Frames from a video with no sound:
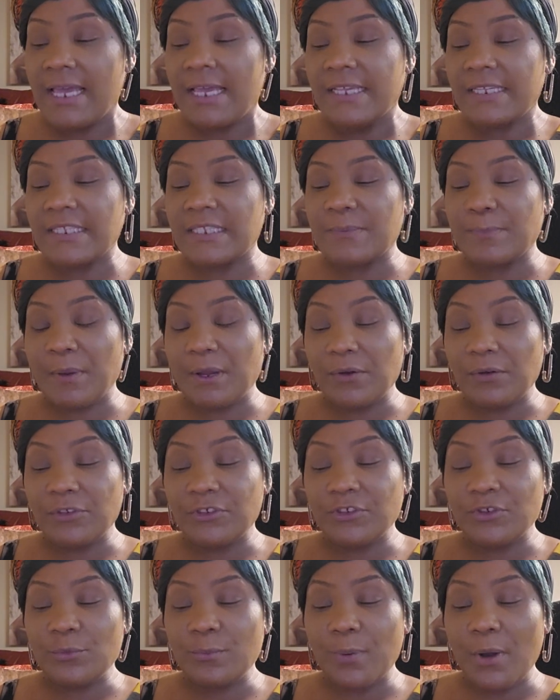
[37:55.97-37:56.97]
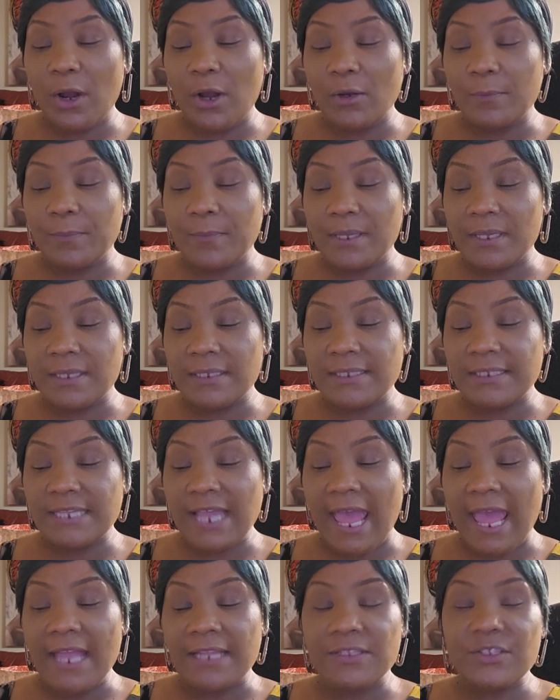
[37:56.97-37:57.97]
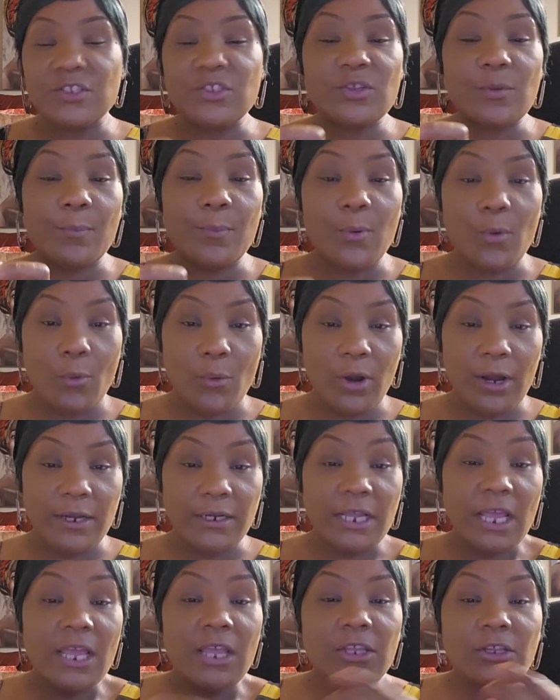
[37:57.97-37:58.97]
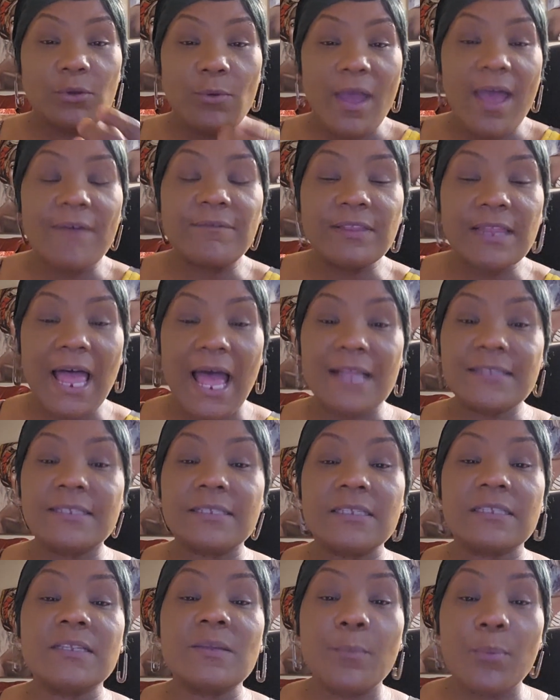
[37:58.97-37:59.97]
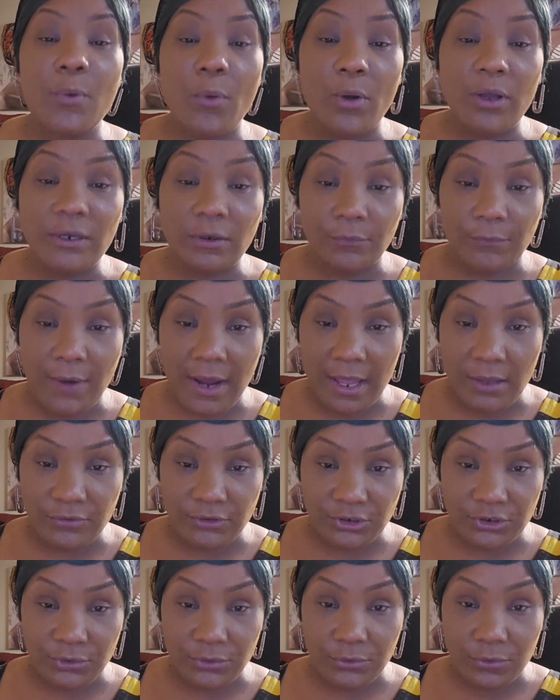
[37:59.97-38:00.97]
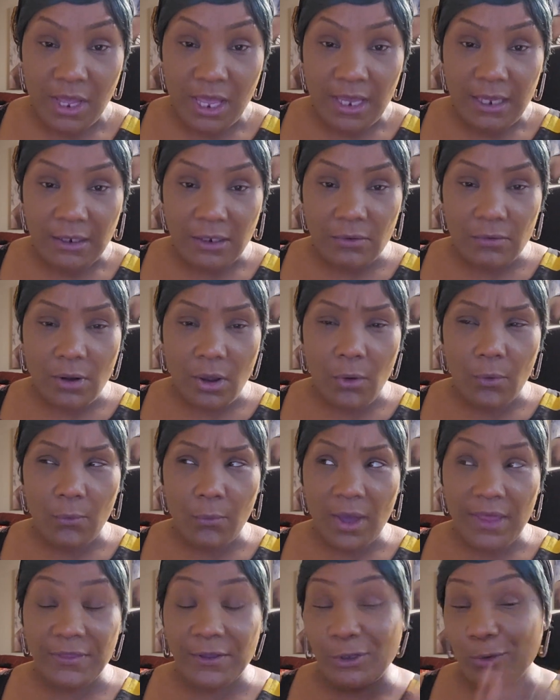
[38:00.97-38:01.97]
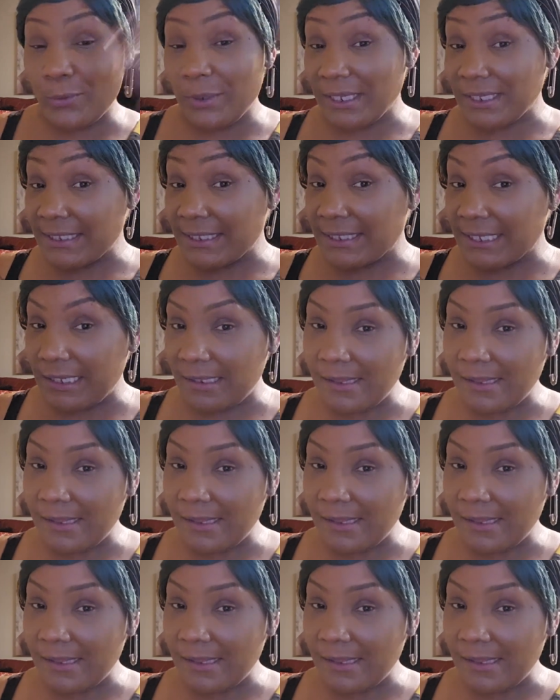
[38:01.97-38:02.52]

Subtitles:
Spiritual purpose and support. You have lots of support around you. You know, whether you can see